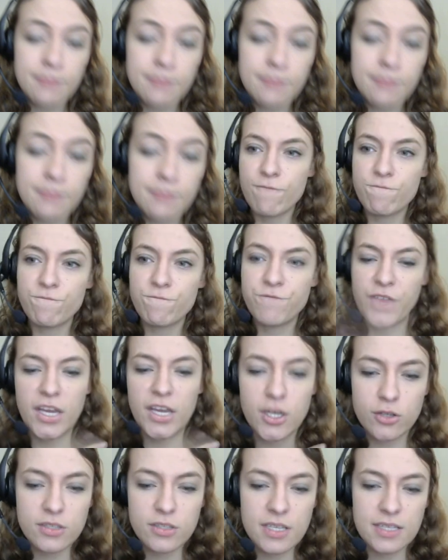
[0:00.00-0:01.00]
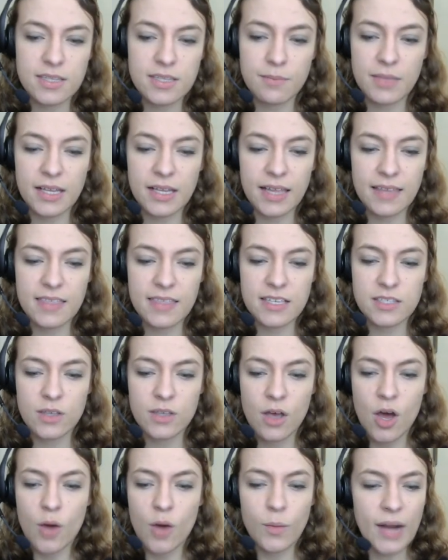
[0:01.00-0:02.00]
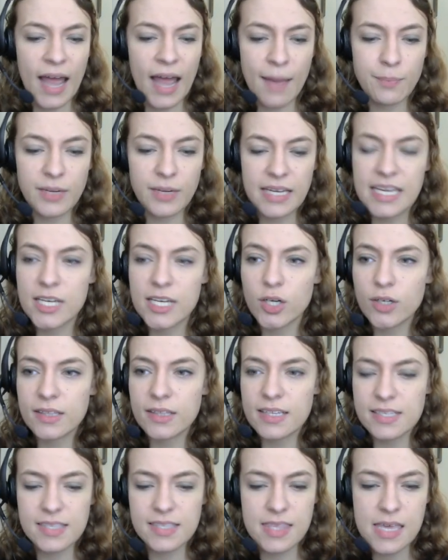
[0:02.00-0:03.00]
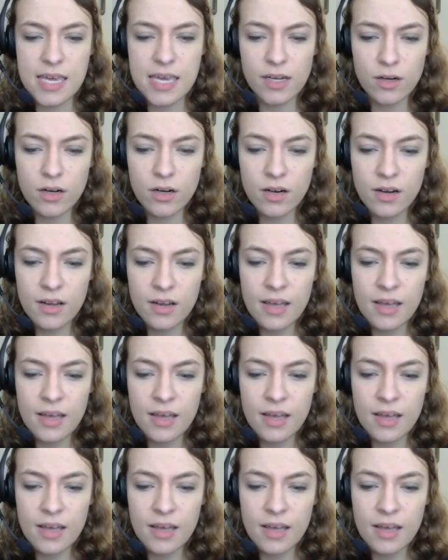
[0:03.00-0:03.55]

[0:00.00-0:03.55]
It figures that something like this would happen here in this theater,